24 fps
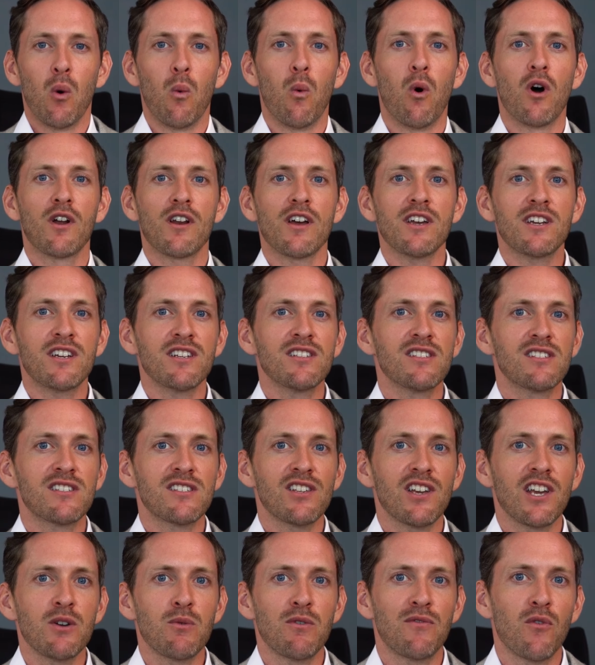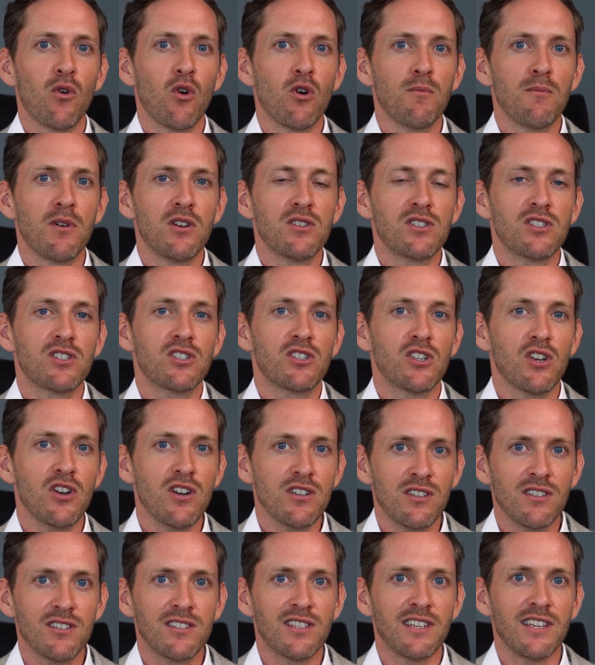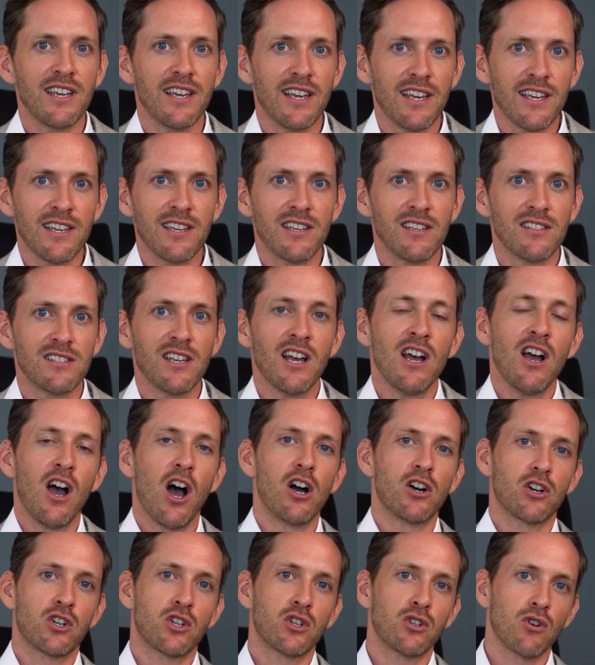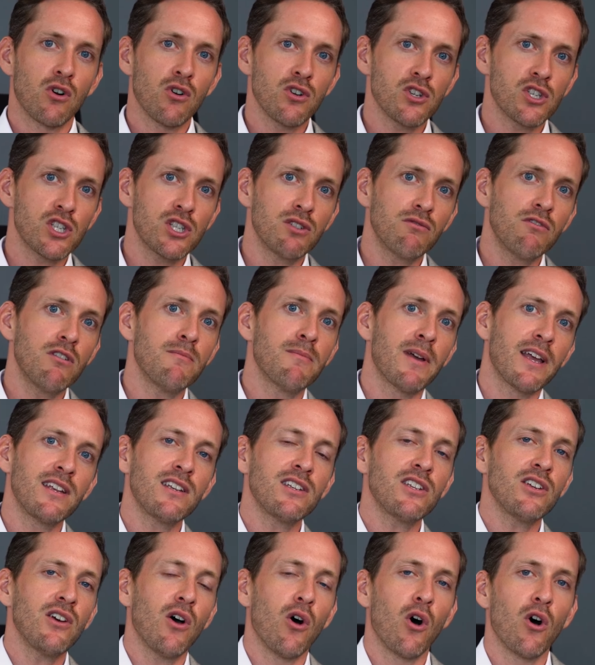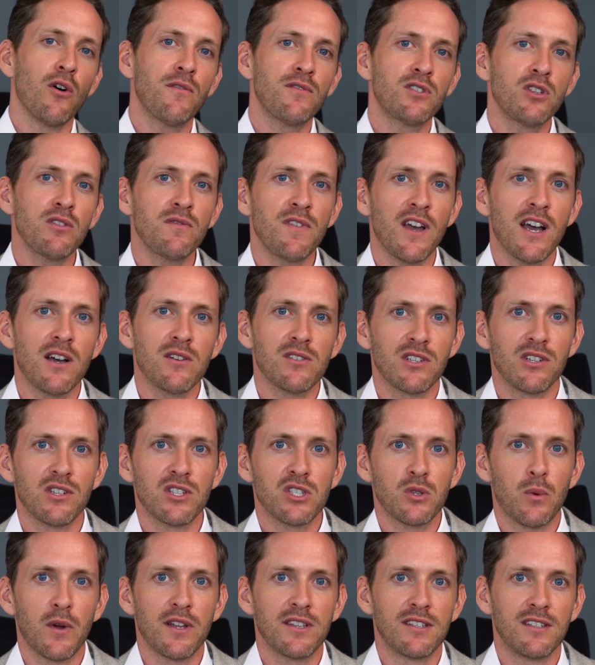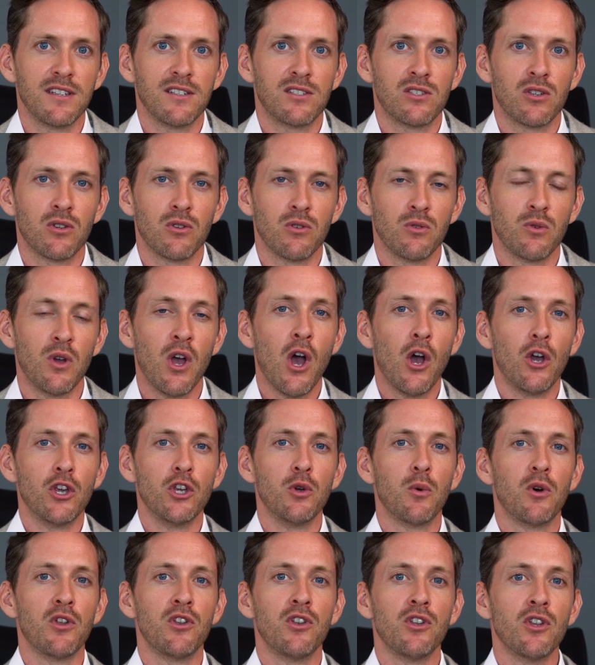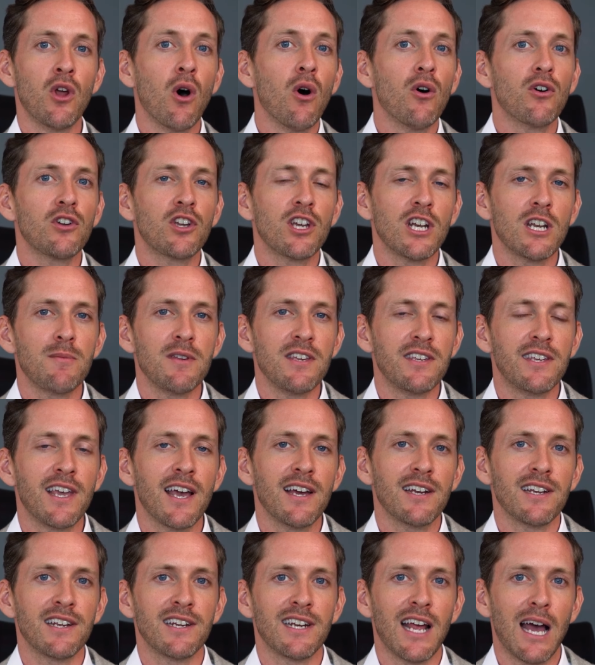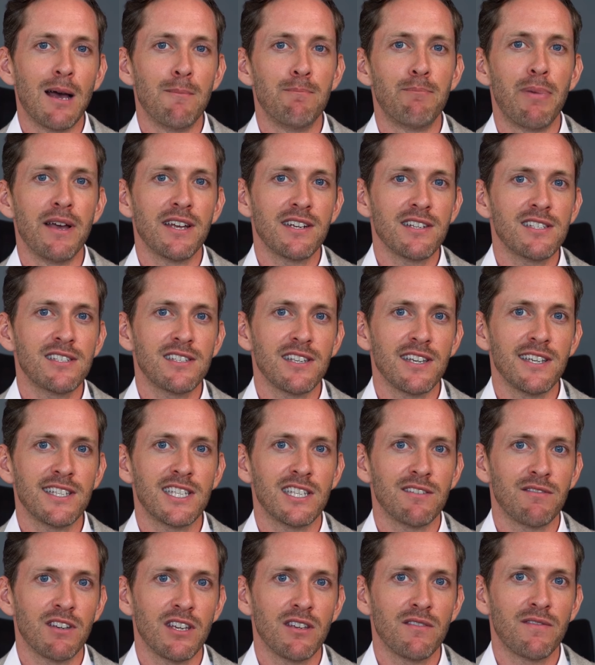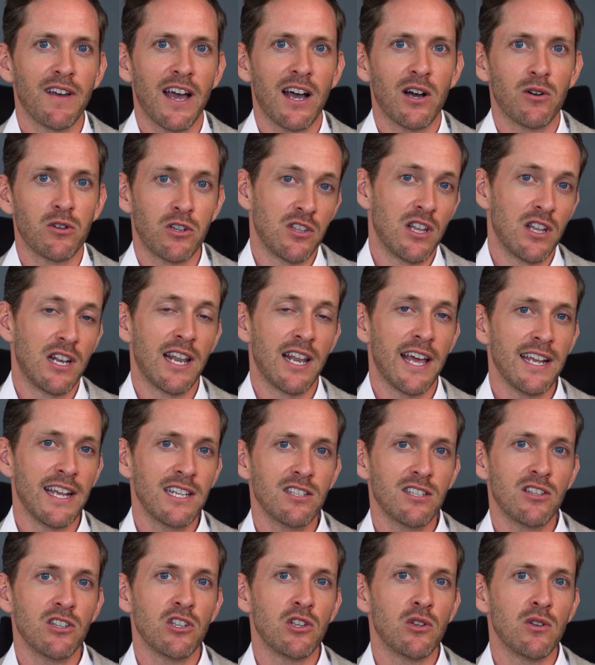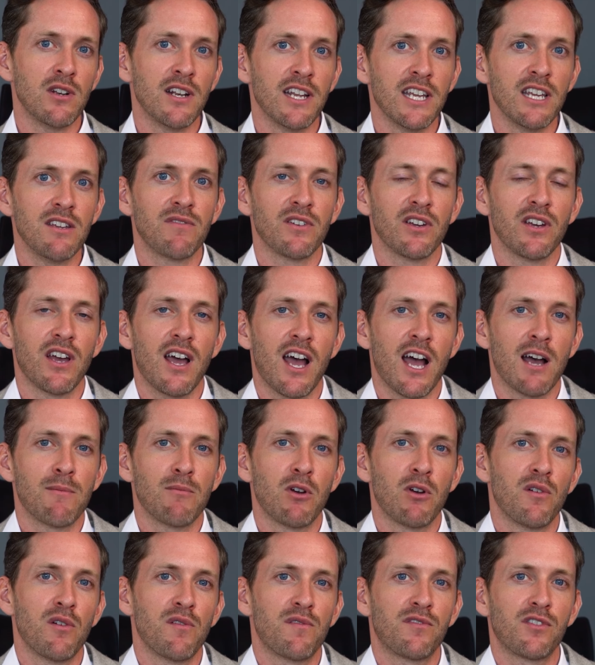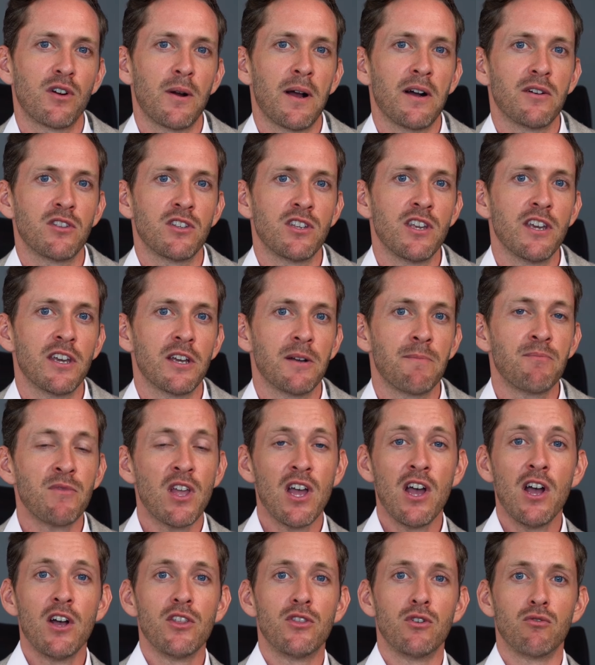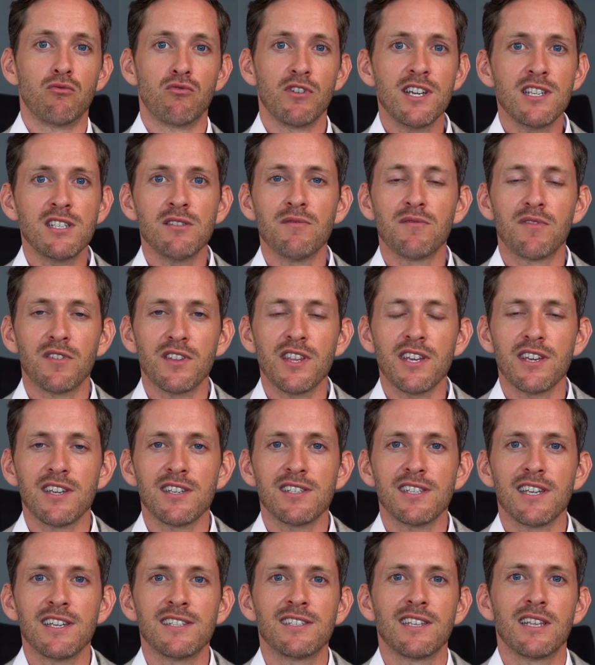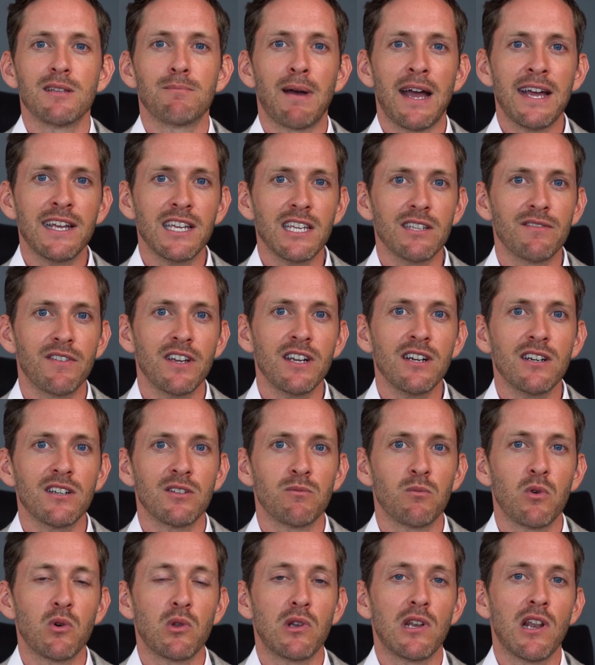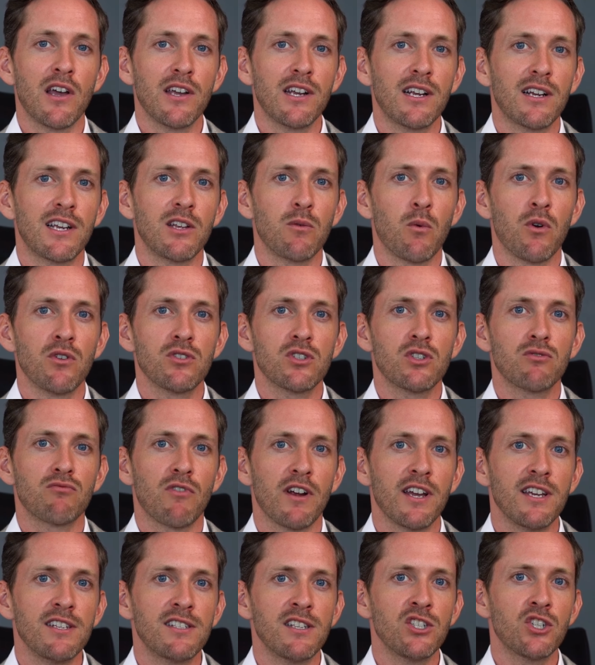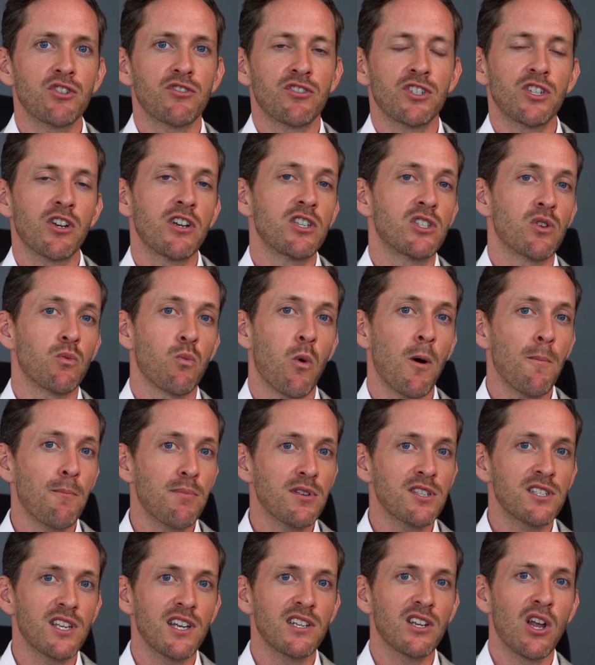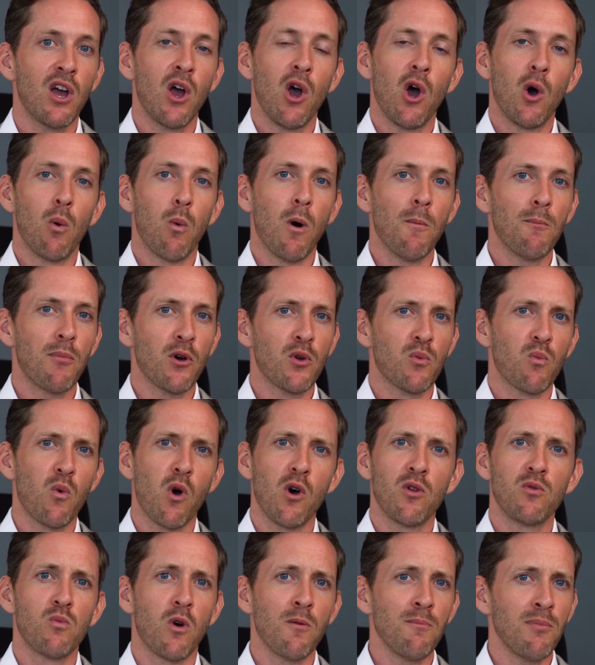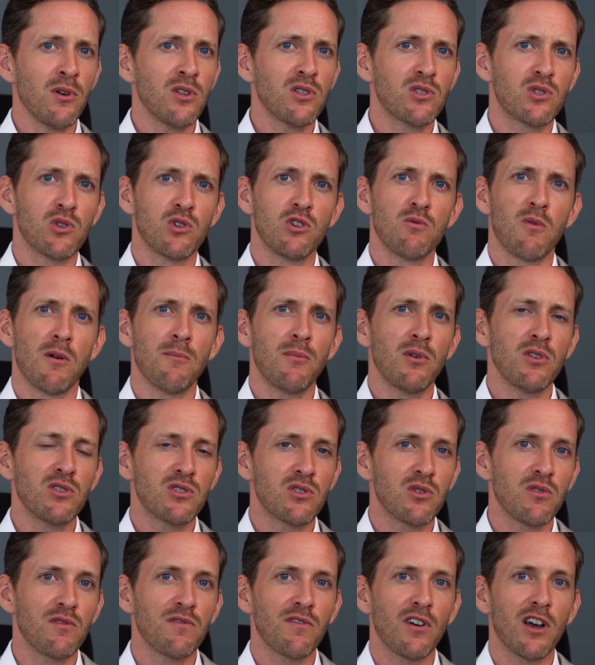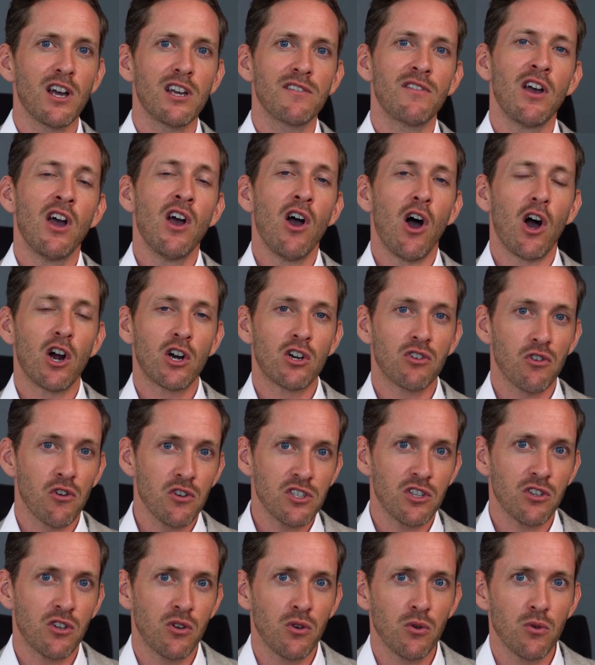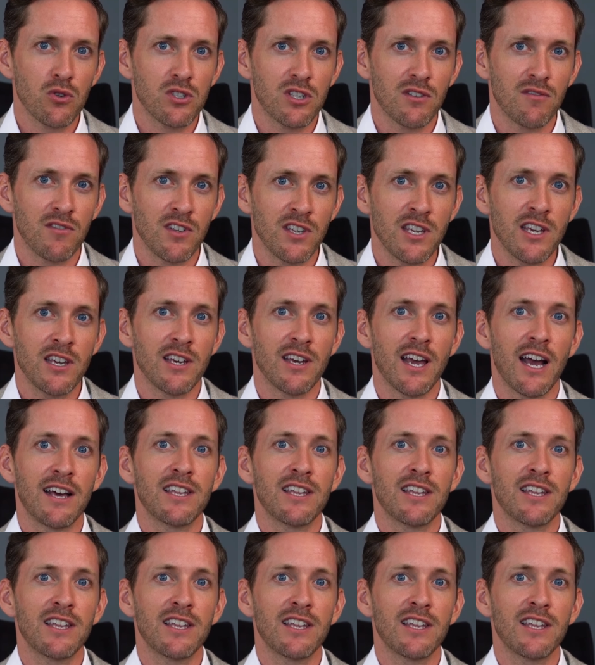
What I can say with almost certainty is across the remainder of 2022, you are not going to be getting a better CETV value the later that you leave it throughout the year. The reason for this is that the Bank of England will likely want to raise interest rates to 1%, 1.1, 1.2, 1.25 across the course of the year.